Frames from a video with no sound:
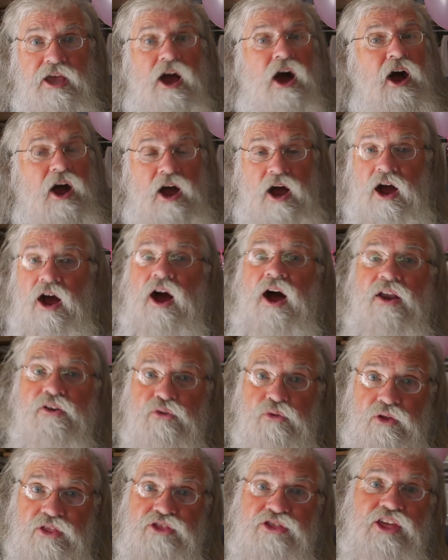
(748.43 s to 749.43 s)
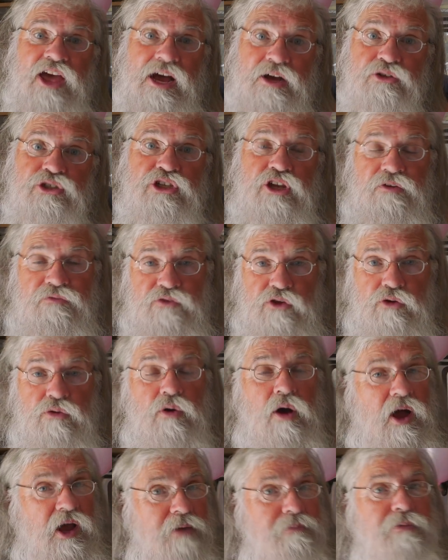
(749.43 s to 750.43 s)
100,000 of
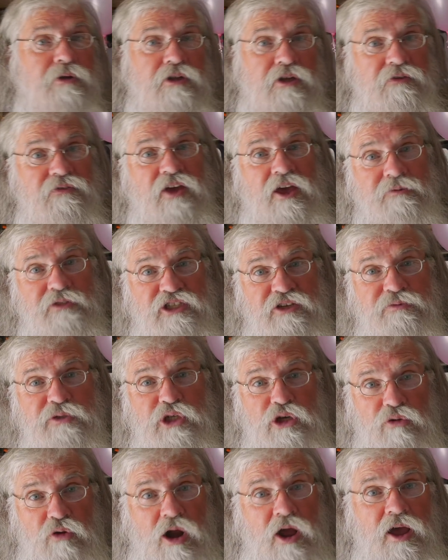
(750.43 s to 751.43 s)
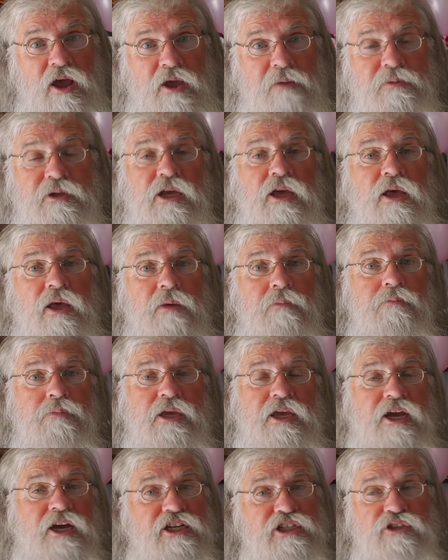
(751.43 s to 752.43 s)
you, I believe, have subscribed
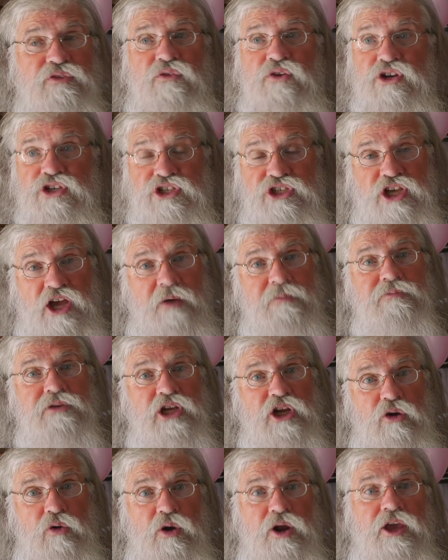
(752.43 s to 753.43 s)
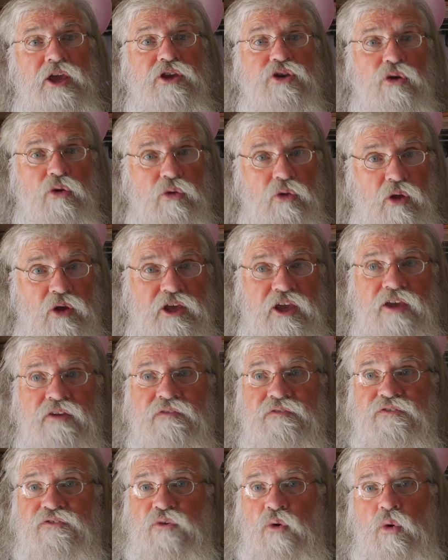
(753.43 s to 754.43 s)
because for some degree you're
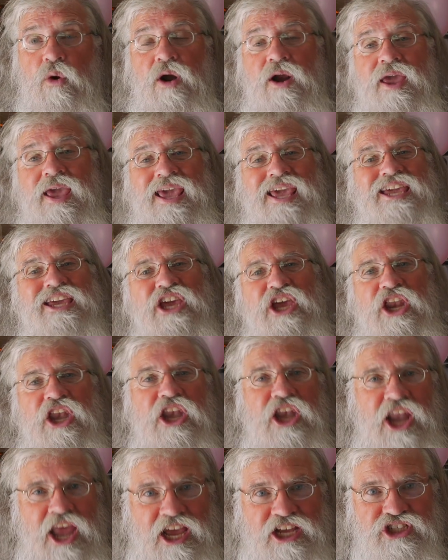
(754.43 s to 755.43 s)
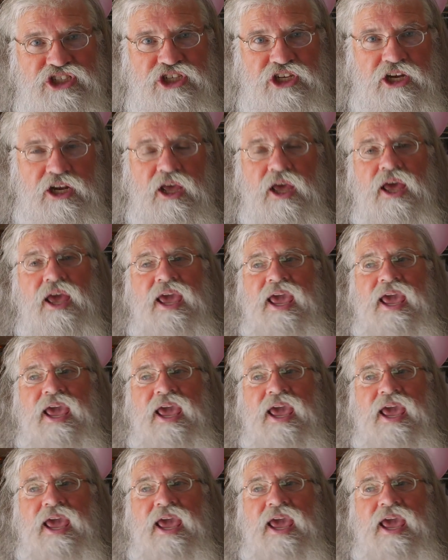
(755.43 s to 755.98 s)
looking for a connection,